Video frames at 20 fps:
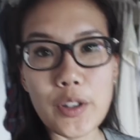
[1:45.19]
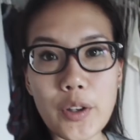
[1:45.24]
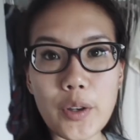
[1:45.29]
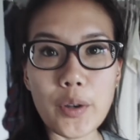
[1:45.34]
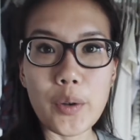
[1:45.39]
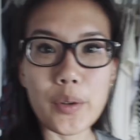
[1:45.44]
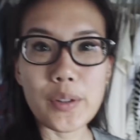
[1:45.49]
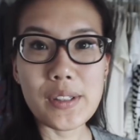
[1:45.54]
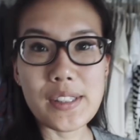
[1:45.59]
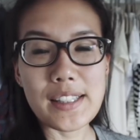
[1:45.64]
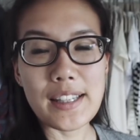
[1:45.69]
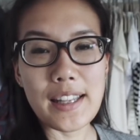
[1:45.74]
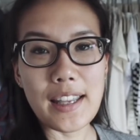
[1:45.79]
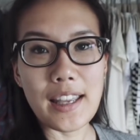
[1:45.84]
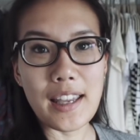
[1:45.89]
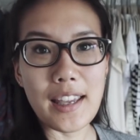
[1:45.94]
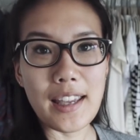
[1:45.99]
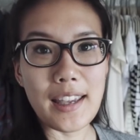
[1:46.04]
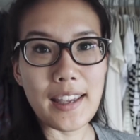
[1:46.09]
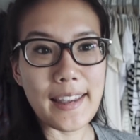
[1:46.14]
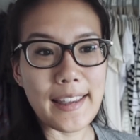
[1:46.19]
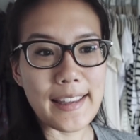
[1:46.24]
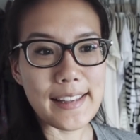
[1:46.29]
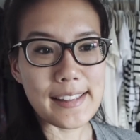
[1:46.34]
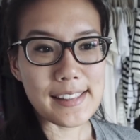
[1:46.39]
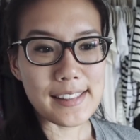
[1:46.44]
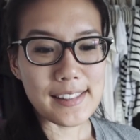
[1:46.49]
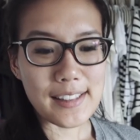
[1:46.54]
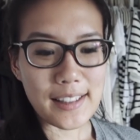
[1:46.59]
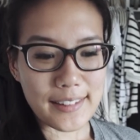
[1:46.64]
So today
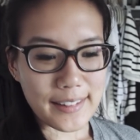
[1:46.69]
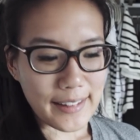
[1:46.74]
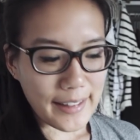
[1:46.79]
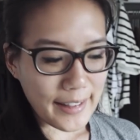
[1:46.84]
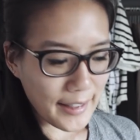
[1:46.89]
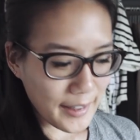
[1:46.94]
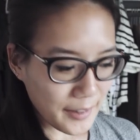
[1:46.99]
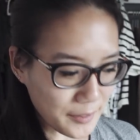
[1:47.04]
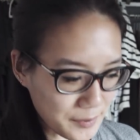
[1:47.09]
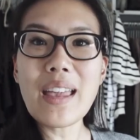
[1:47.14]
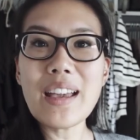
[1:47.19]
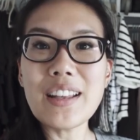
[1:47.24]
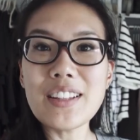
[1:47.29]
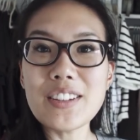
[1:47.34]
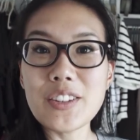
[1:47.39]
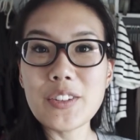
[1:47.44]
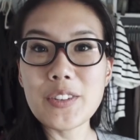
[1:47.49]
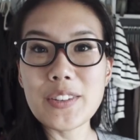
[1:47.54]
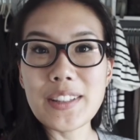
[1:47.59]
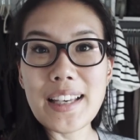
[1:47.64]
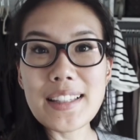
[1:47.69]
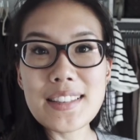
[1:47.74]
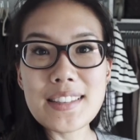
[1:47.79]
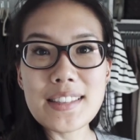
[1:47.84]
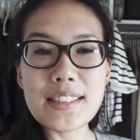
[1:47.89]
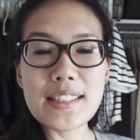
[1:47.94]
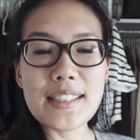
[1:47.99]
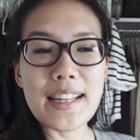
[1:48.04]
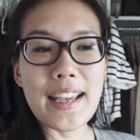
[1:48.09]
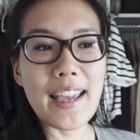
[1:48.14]
is Sunday. So
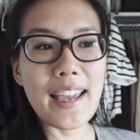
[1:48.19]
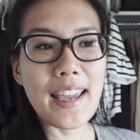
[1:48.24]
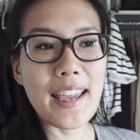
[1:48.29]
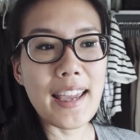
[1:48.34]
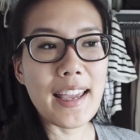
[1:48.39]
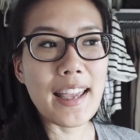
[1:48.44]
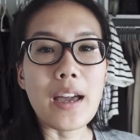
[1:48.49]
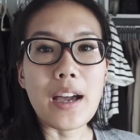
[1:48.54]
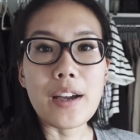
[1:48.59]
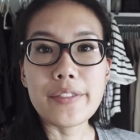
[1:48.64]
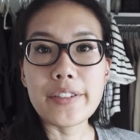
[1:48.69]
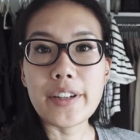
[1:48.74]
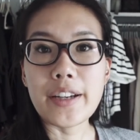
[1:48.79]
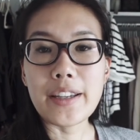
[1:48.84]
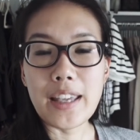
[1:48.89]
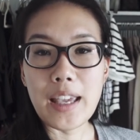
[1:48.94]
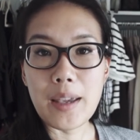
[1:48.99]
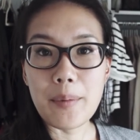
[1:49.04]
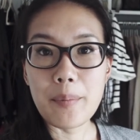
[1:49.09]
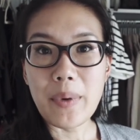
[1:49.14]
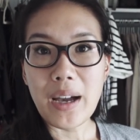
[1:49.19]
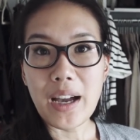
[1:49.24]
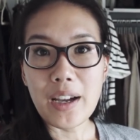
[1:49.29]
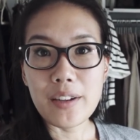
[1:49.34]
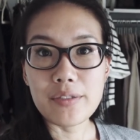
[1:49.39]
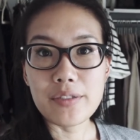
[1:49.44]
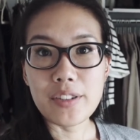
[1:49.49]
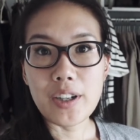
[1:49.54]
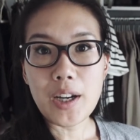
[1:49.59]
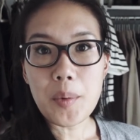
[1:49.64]
yesterday, after I came
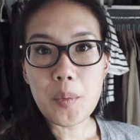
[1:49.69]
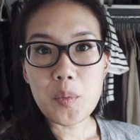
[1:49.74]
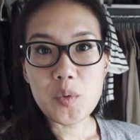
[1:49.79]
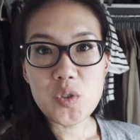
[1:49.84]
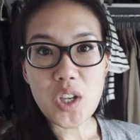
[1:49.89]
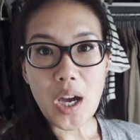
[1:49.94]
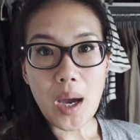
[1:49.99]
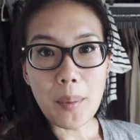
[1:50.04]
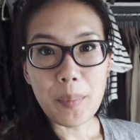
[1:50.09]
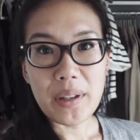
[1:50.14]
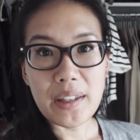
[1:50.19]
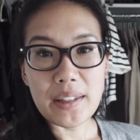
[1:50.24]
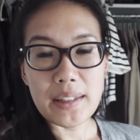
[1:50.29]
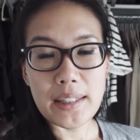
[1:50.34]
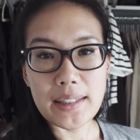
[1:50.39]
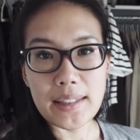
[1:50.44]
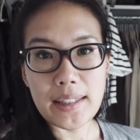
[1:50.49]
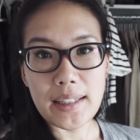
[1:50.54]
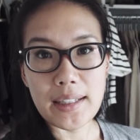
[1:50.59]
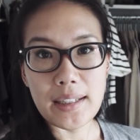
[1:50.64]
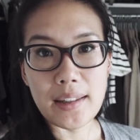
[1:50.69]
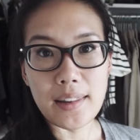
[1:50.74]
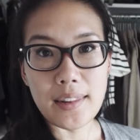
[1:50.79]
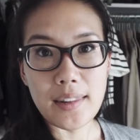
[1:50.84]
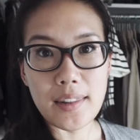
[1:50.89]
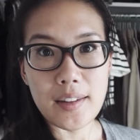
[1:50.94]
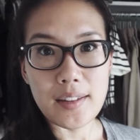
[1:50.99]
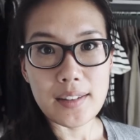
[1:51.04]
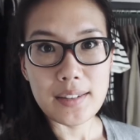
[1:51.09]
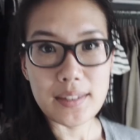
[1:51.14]
back from shopping and
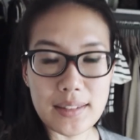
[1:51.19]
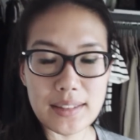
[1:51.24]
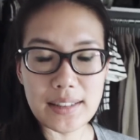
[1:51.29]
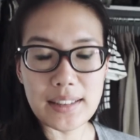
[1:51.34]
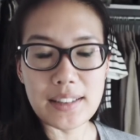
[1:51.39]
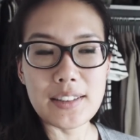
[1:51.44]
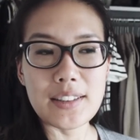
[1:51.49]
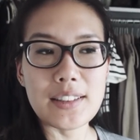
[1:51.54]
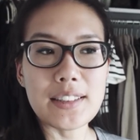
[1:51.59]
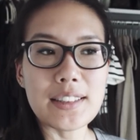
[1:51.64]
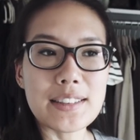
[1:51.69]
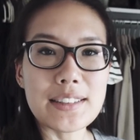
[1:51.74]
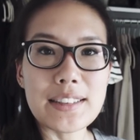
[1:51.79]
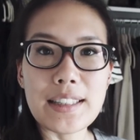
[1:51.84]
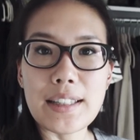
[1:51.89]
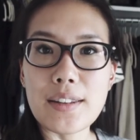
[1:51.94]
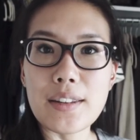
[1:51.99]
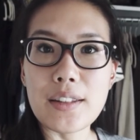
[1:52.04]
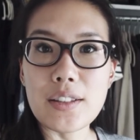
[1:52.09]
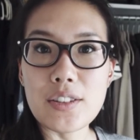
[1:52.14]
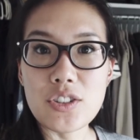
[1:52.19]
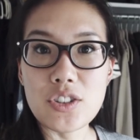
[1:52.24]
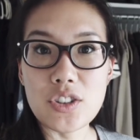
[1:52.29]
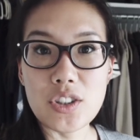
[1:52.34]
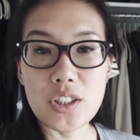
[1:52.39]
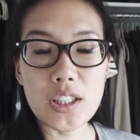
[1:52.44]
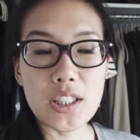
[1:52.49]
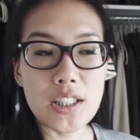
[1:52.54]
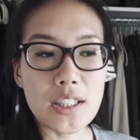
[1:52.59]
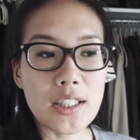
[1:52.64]
getting the sneakers and the
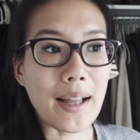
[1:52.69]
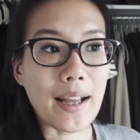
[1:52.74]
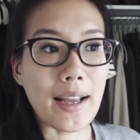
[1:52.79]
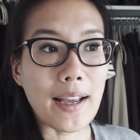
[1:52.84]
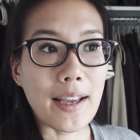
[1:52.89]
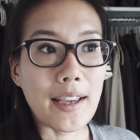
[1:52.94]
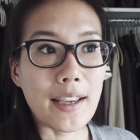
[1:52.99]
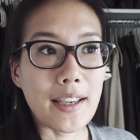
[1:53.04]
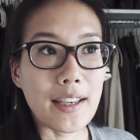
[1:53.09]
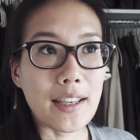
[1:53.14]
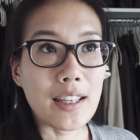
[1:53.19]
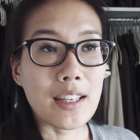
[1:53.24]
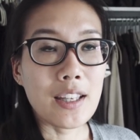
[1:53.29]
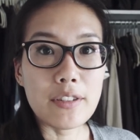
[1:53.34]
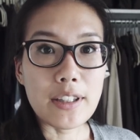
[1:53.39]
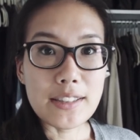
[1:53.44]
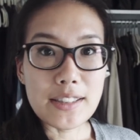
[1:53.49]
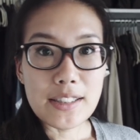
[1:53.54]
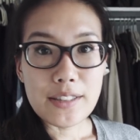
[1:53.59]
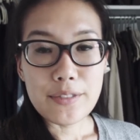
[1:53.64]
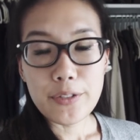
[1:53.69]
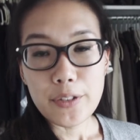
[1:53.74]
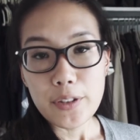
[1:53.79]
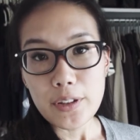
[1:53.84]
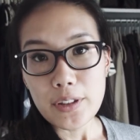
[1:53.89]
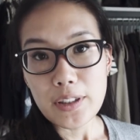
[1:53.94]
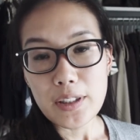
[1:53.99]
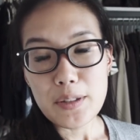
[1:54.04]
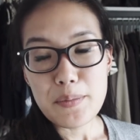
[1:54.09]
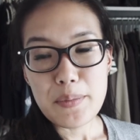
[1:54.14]
shirt, I rested for
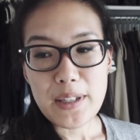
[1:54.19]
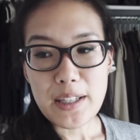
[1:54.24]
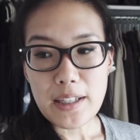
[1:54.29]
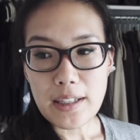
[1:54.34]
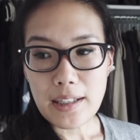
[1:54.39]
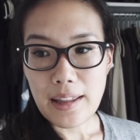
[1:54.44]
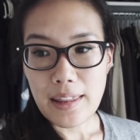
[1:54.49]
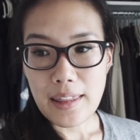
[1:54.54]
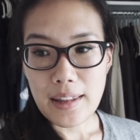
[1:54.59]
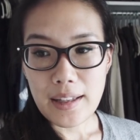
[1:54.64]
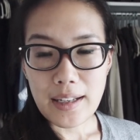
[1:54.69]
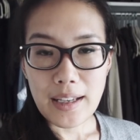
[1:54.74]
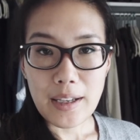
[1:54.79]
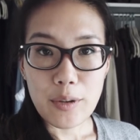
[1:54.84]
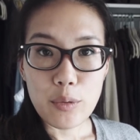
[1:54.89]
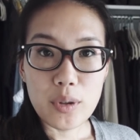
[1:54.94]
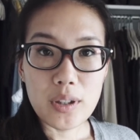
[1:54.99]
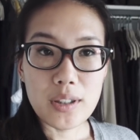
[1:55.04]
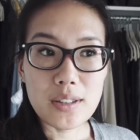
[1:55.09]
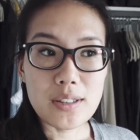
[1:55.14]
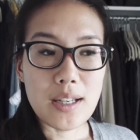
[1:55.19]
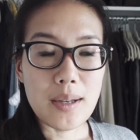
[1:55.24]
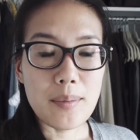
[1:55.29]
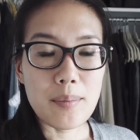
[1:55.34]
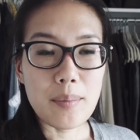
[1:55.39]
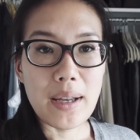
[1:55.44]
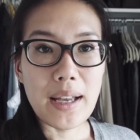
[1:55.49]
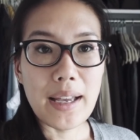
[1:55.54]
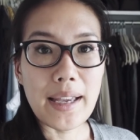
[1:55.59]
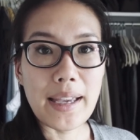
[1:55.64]
a little bit and then I worked
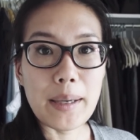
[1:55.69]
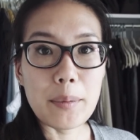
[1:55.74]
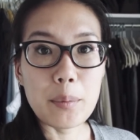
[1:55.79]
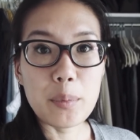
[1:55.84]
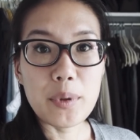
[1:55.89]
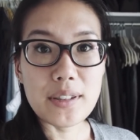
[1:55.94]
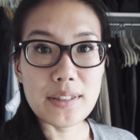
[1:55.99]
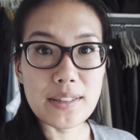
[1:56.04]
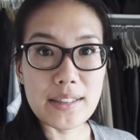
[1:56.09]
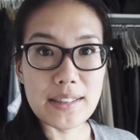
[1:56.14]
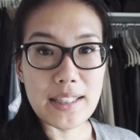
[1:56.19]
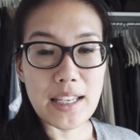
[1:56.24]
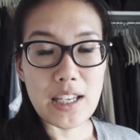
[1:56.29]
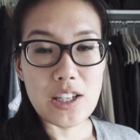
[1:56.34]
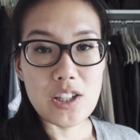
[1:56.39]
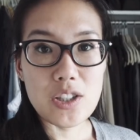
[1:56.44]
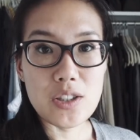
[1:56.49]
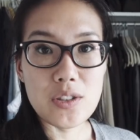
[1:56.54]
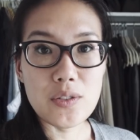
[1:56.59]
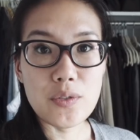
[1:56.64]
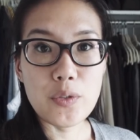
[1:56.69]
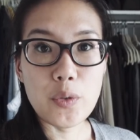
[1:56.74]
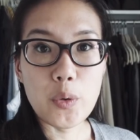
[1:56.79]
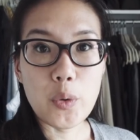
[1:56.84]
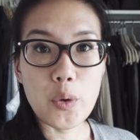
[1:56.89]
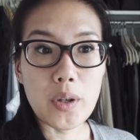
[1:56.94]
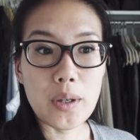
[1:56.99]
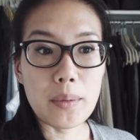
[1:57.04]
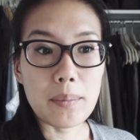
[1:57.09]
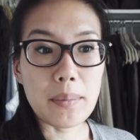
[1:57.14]
on my presentation
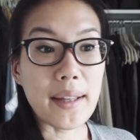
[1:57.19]
for